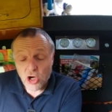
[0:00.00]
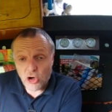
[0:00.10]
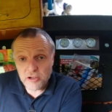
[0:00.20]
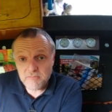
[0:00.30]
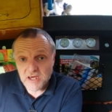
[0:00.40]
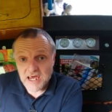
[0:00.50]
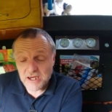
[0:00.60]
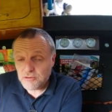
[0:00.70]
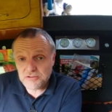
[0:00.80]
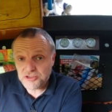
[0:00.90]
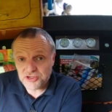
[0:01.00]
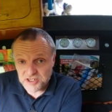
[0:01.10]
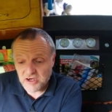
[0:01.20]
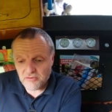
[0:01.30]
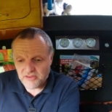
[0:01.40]
I'm out on a
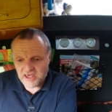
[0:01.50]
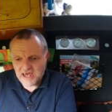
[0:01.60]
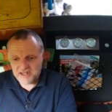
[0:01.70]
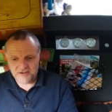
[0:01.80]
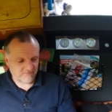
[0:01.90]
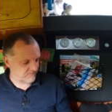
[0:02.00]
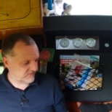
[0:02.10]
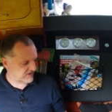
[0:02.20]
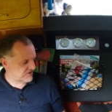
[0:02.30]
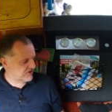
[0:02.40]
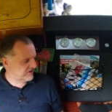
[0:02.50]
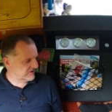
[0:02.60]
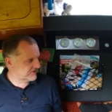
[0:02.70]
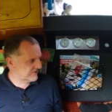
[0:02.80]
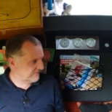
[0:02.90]
stealth again
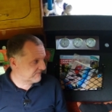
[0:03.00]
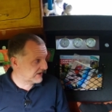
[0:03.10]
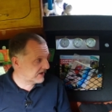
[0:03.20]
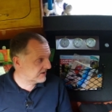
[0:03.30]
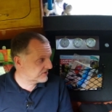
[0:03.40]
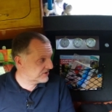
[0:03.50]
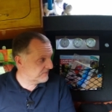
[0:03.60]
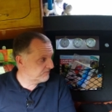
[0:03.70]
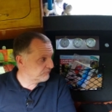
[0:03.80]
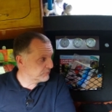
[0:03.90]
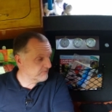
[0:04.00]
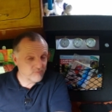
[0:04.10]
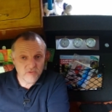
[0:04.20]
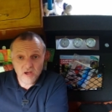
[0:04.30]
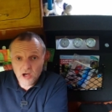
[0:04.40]
tonight, but
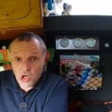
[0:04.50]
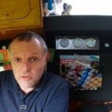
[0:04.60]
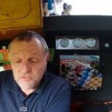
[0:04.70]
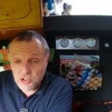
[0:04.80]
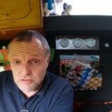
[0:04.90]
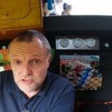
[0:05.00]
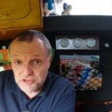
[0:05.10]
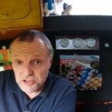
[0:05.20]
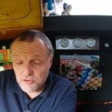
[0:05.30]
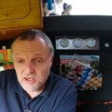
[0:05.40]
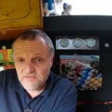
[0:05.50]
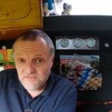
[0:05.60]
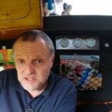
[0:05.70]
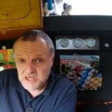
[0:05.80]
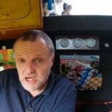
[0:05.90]
I'm not doing a
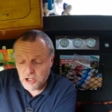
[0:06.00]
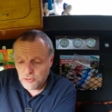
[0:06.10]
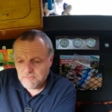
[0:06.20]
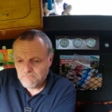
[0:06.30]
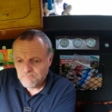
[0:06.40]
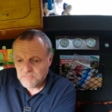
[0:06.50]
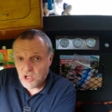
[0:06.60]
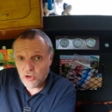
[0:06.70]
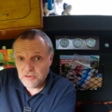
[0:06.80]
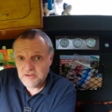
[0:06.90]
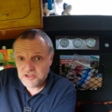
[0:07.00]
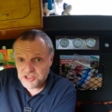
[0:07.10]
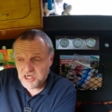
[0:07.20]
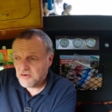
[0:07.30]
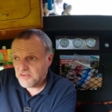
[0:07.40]
video on the
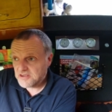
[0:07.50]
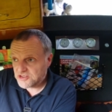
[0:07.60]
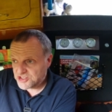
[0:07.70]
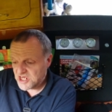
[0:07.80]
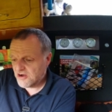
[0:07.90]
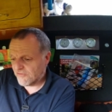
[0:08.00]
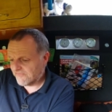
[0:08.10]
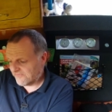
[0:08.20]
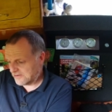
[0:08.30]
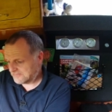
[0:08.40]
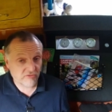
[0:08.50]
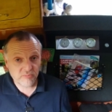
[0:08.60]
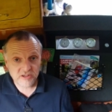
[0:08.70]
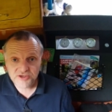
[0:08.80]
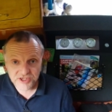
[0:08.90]
stealth itself. I've
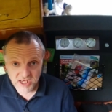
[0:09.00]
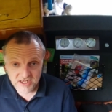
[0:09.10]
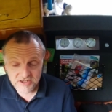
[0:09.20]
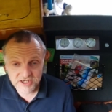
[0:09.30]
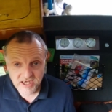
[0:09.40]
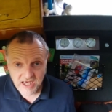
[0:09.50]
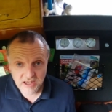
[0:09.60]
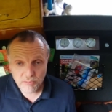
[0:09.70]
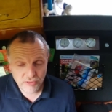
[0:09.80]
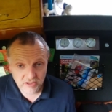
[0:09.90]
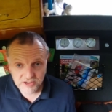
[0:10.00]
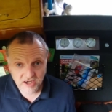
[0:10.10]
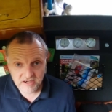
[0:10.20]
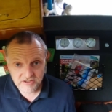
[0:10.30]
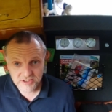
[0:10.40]
been sent a
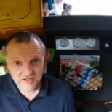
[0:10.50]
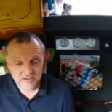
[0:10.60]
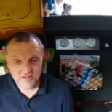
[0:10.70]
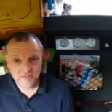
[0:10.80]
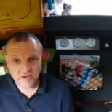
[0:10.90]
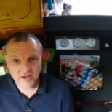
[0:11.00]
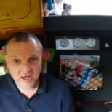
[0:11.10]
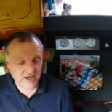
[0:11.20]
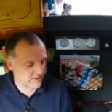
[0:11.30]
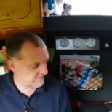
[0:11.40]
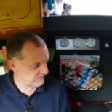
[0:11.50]
product by a